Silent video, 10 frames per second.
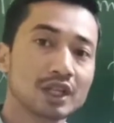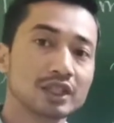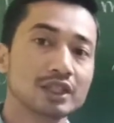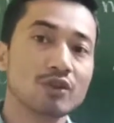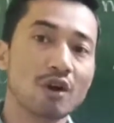
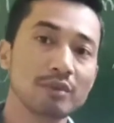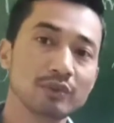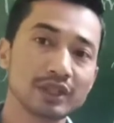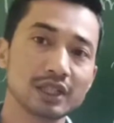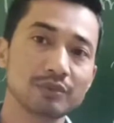The normal
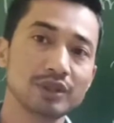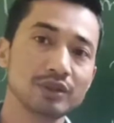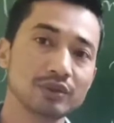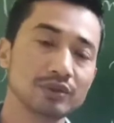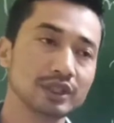way that we
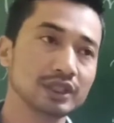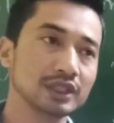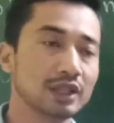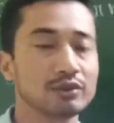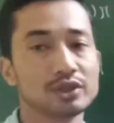know is
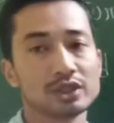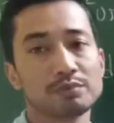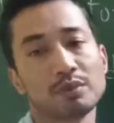how to just